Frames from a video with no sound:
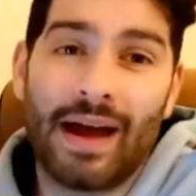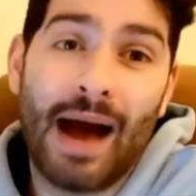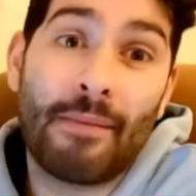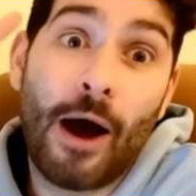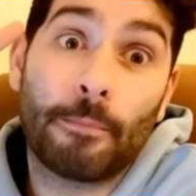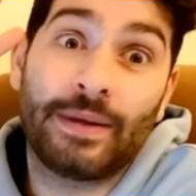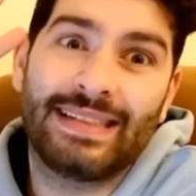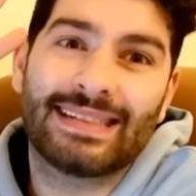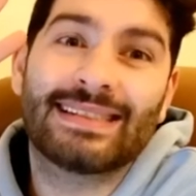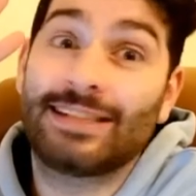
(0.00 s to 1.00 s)
I'm out.
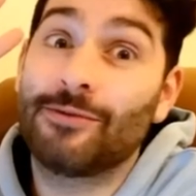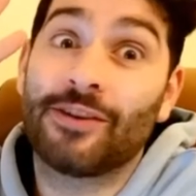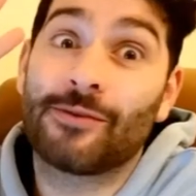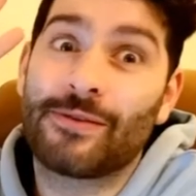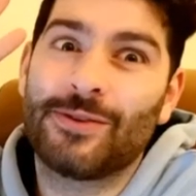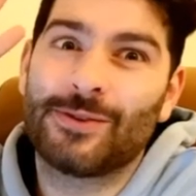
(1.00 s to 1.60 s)
Peace. See you for the review tomorrow.